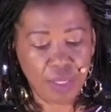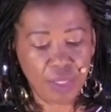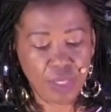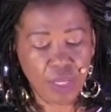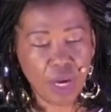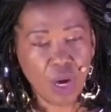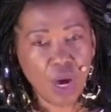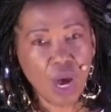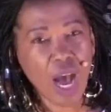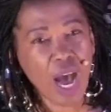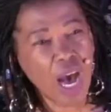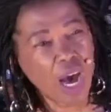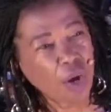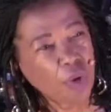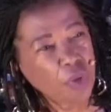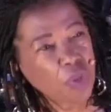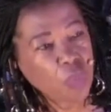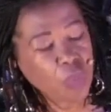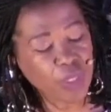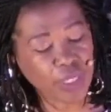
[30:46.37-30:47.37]
Now,
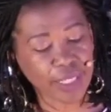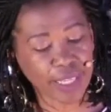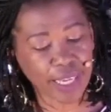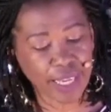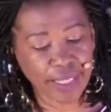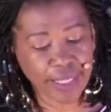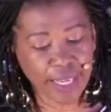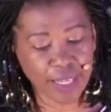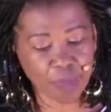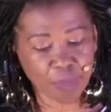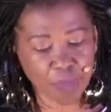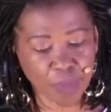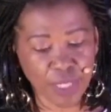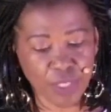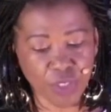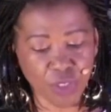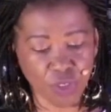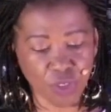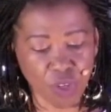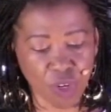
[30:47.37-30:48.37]
how do we get that
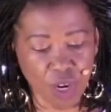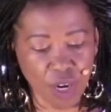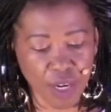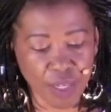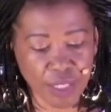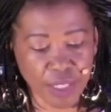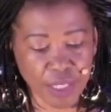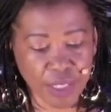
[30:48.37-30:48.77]
peace in our hearts?